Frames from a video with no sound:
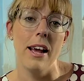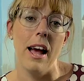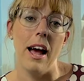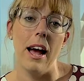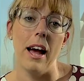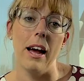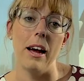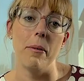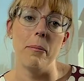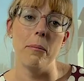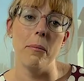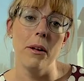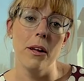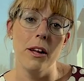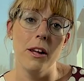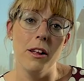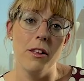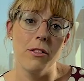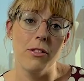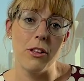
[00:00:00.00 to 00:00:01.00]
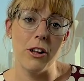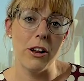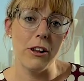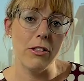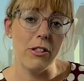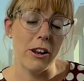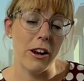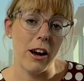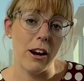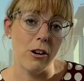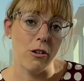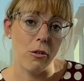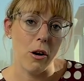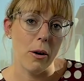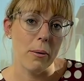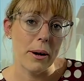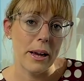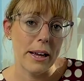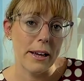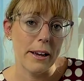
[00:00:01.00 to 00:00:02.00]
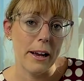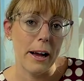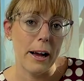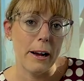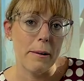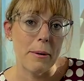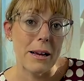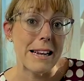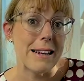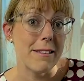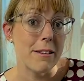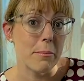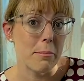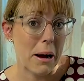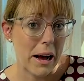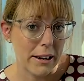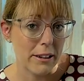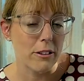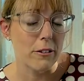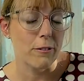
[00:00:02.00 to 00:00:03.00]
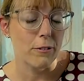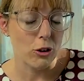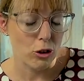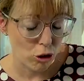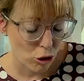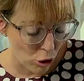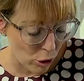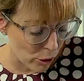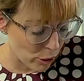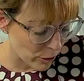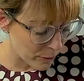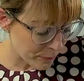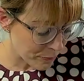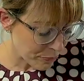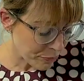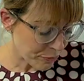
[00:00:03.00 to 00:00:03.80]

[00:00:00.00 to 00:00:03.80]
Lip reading: that are growing in demand for sure.